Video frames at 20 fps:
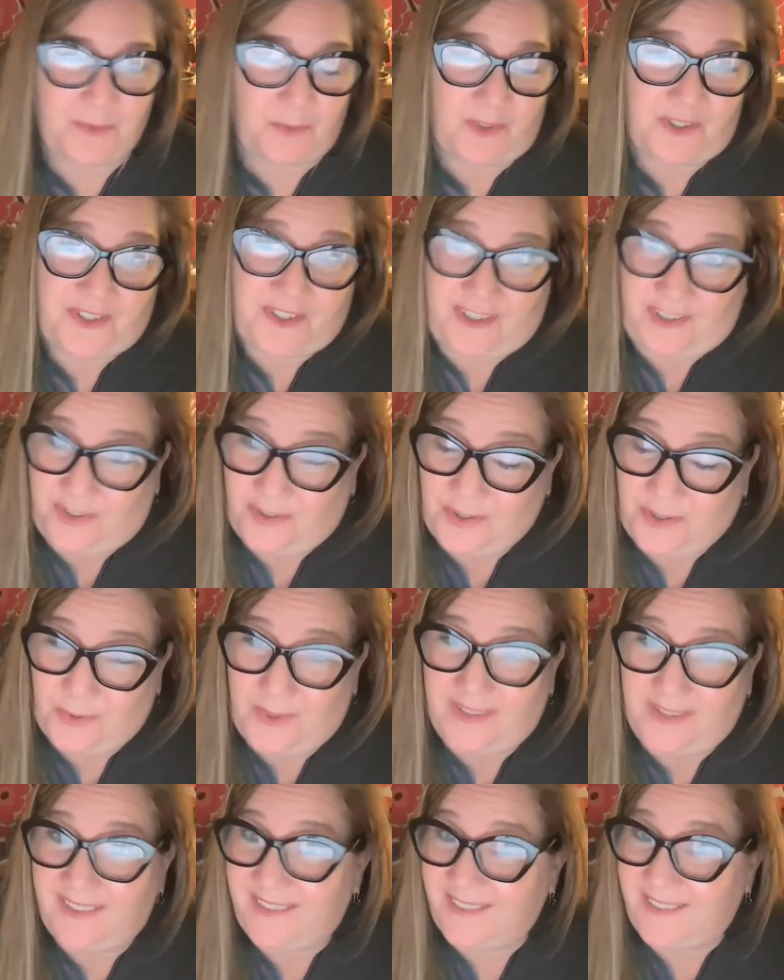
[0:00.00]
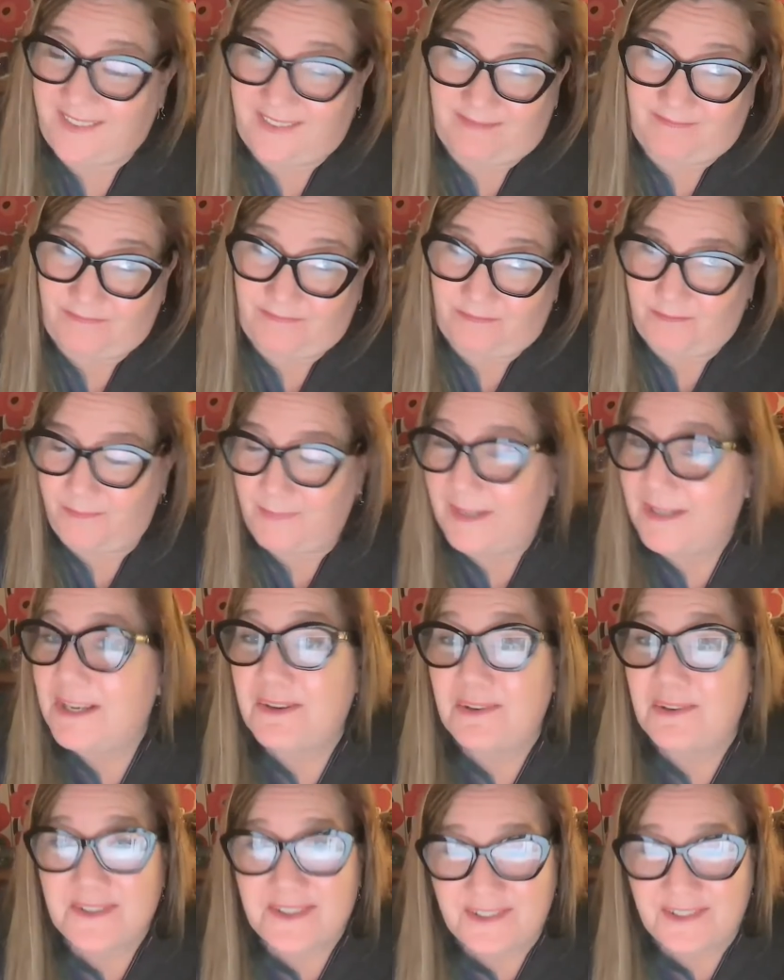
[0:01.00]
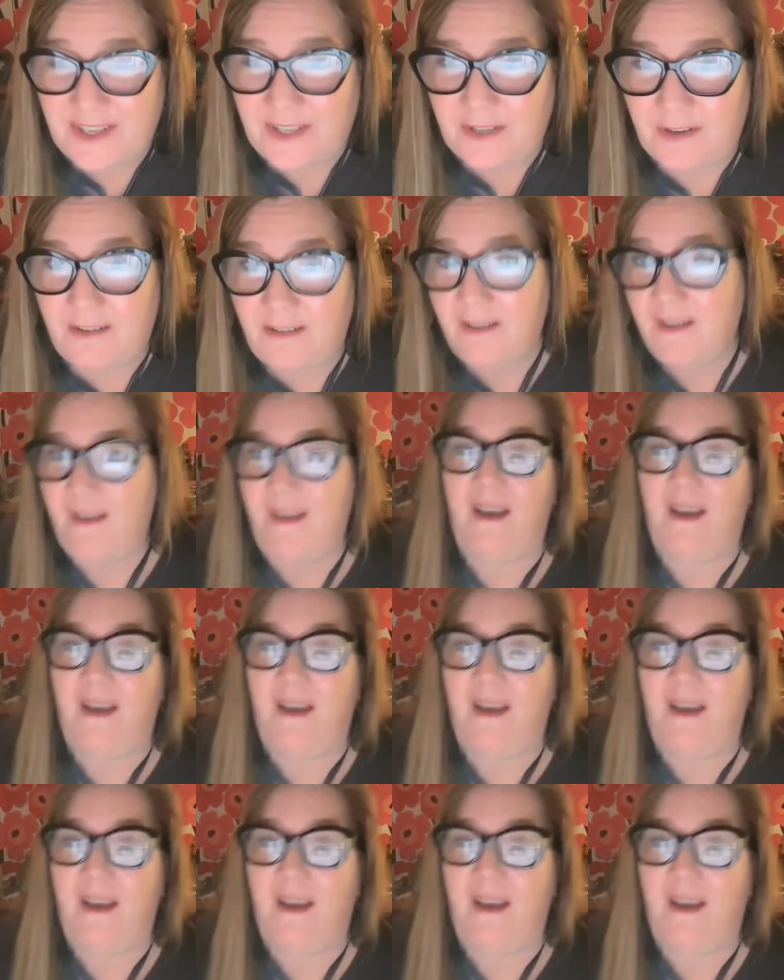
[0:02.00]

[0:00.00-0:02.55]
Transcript: We're still doing this many years later.